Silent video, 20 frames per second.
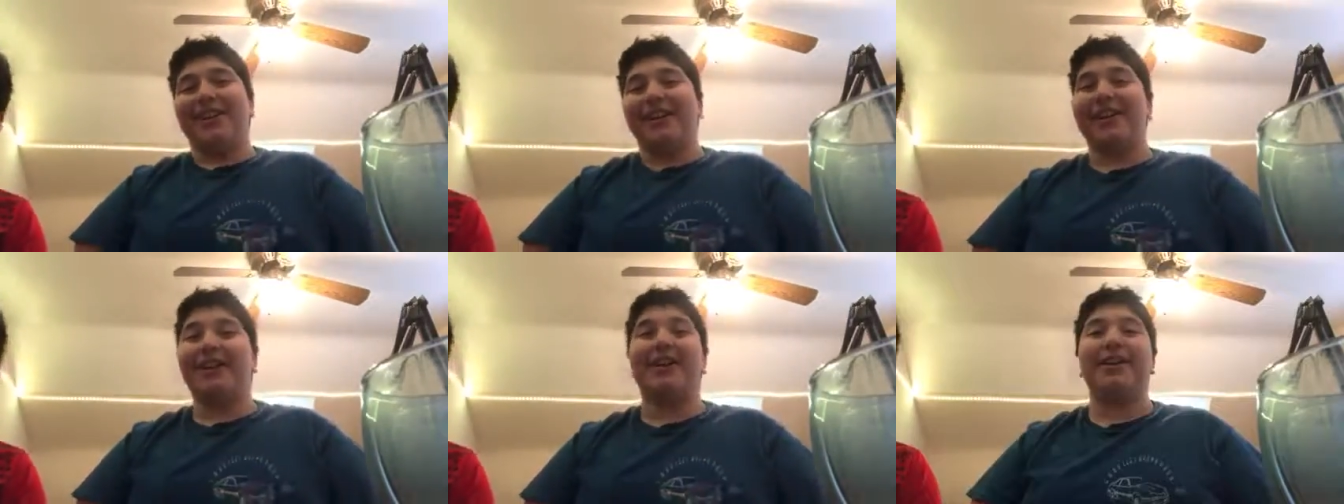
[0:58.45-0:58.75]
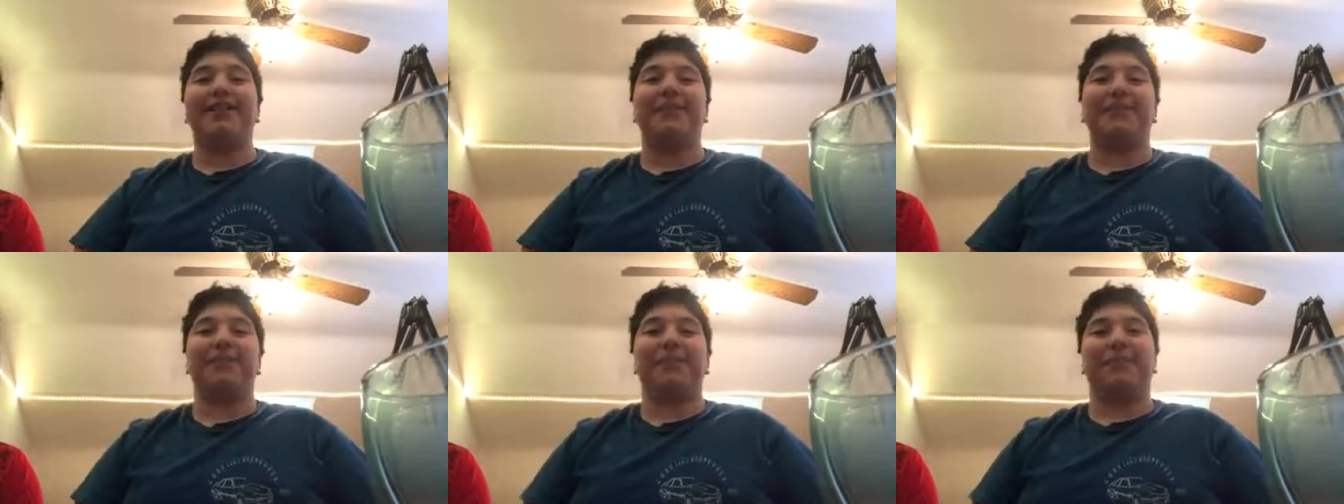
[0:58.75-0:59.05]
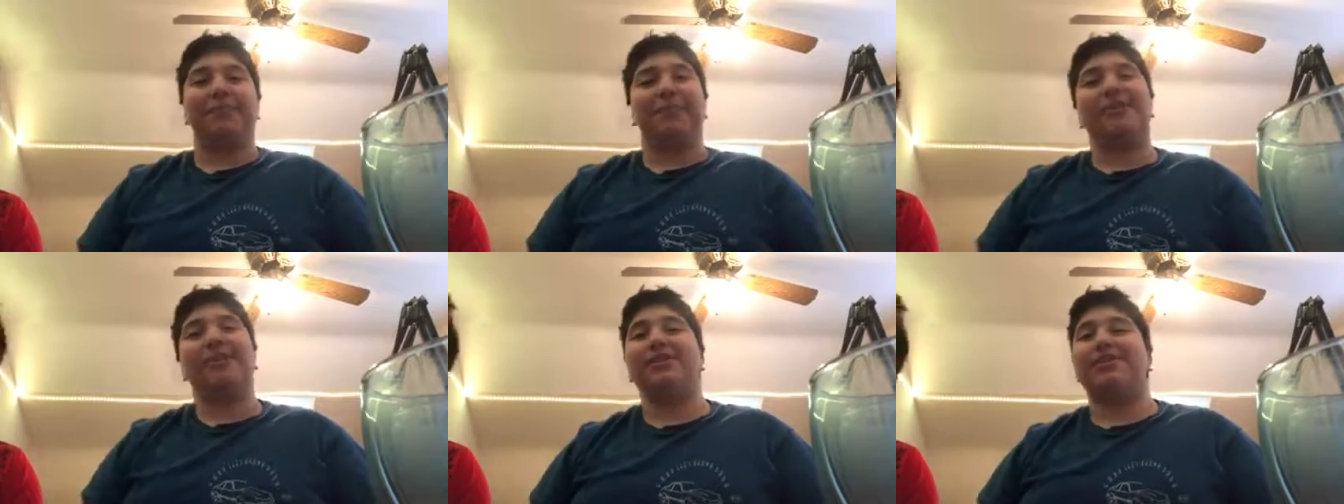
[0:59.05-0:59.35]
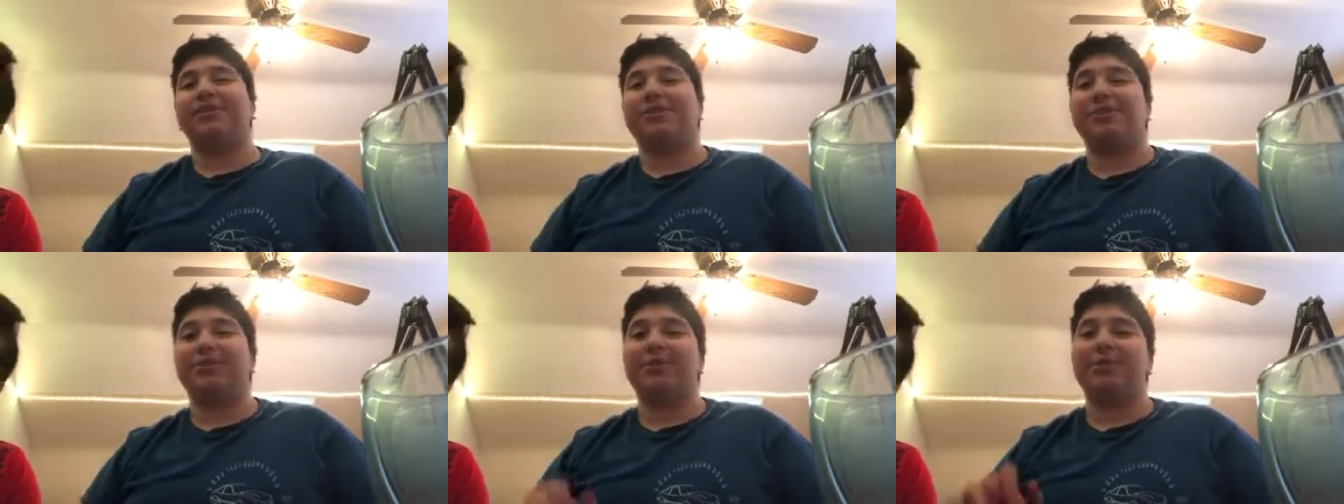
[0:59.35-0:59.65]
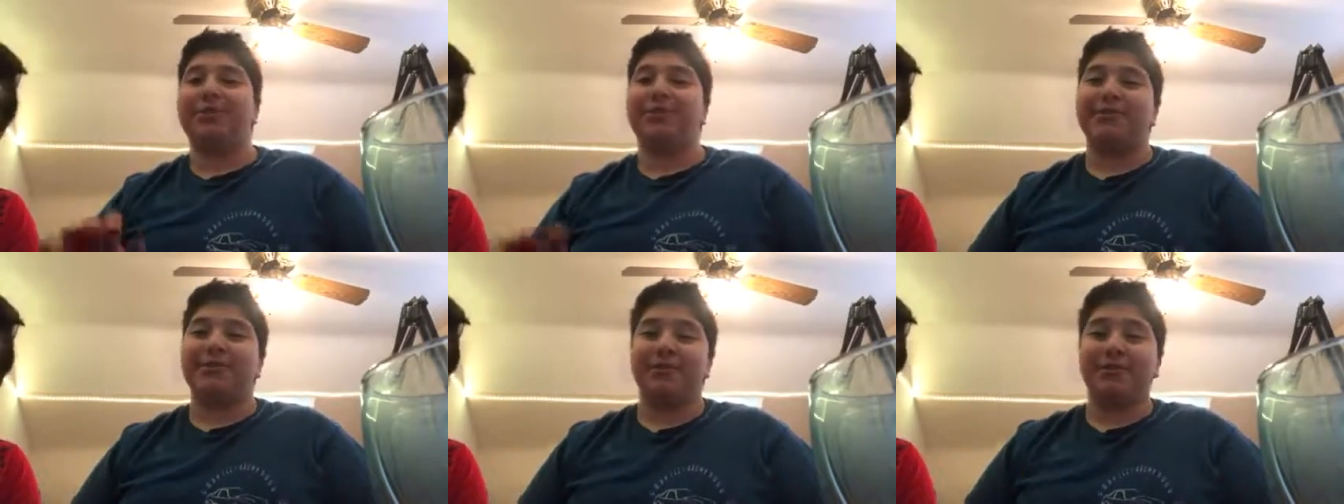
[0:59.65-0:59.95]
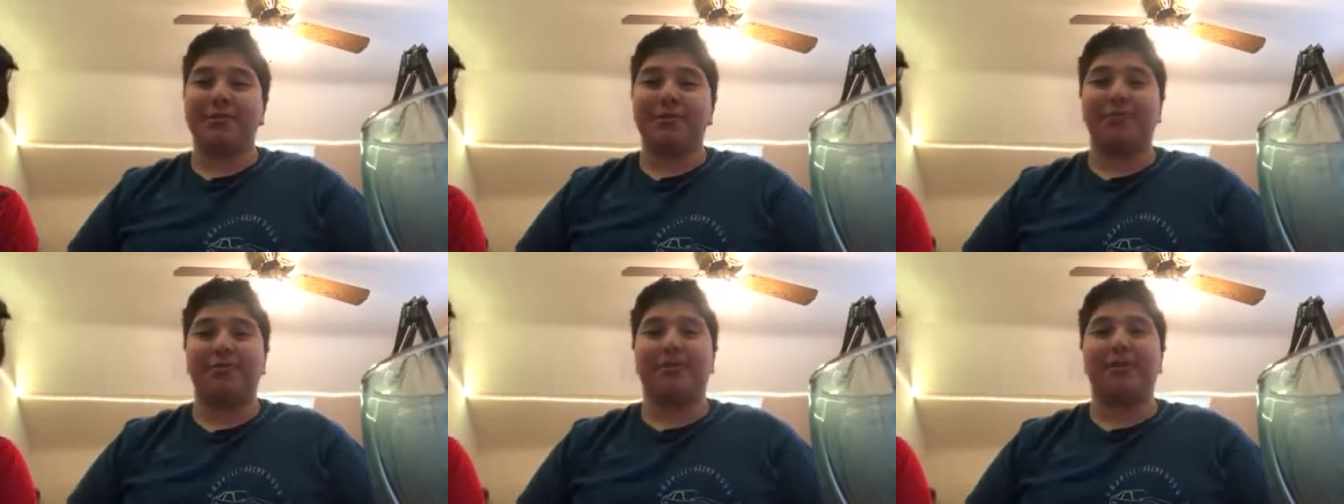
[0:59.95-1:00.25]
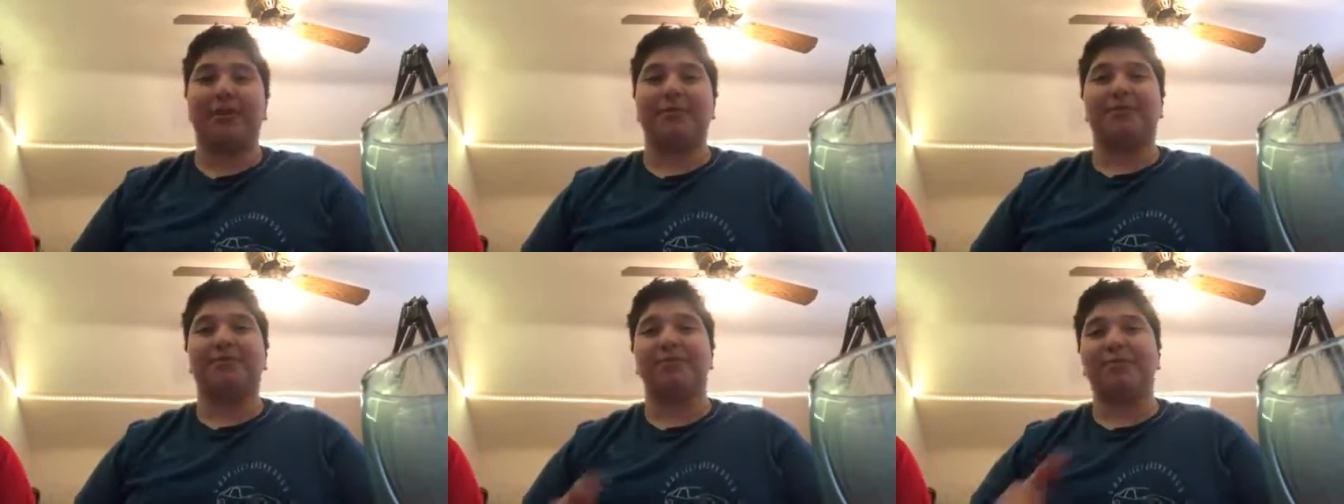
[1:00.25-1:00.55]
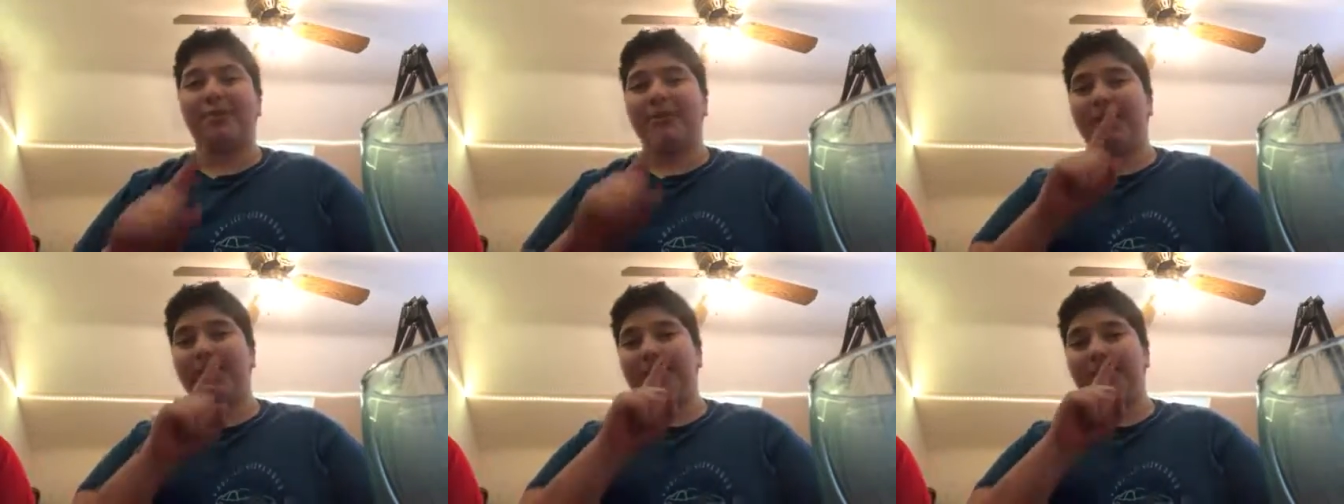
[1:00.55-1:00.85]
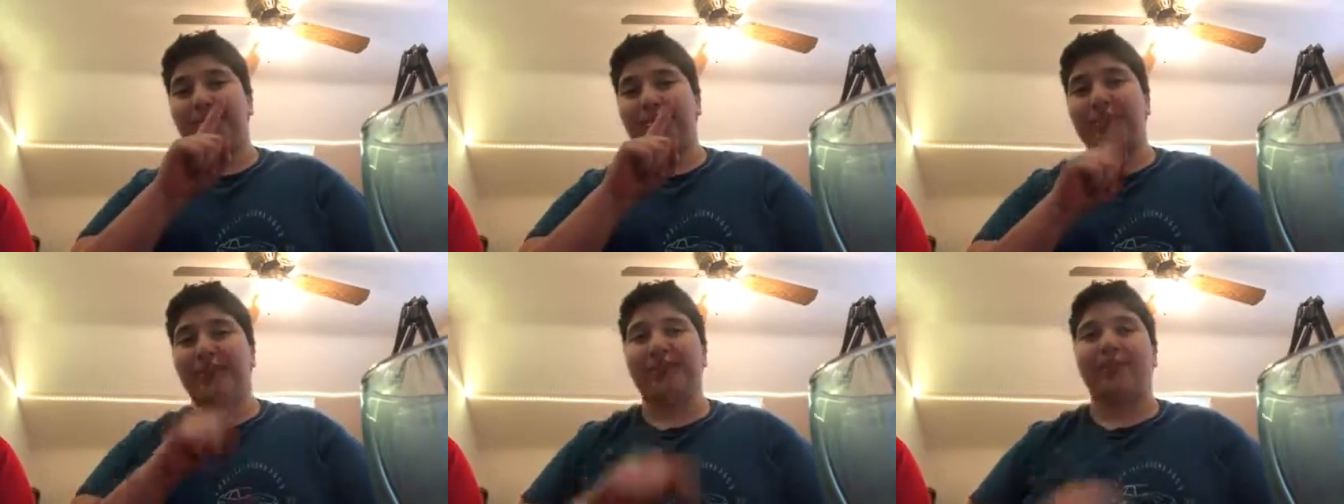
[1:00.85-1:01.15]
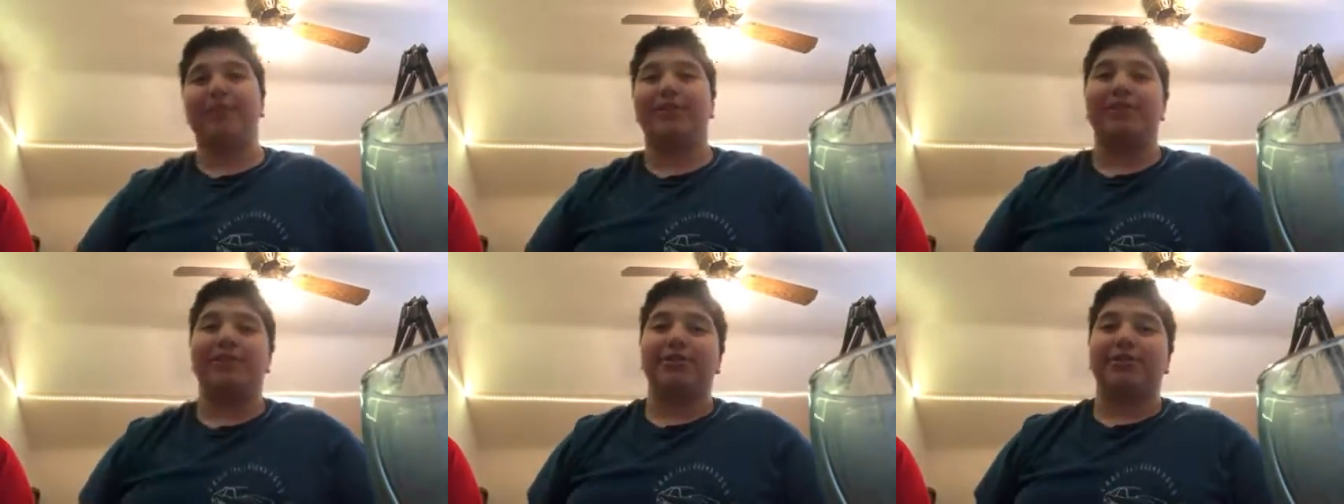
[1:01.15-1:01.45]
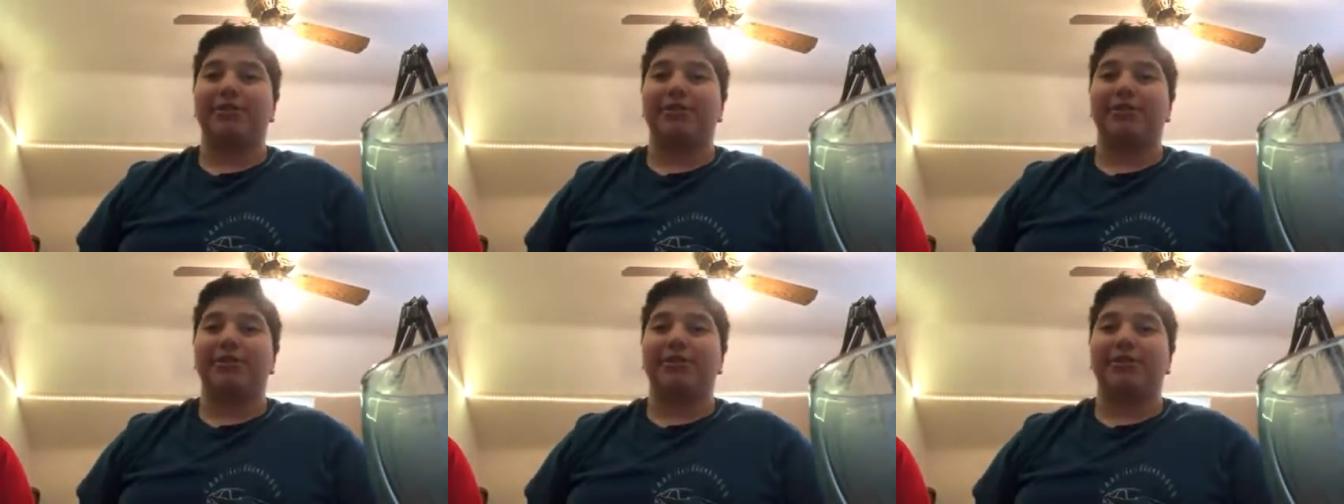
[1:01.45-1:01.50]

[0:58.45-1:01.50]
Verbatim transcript: and make sure you, subscribe to me up there.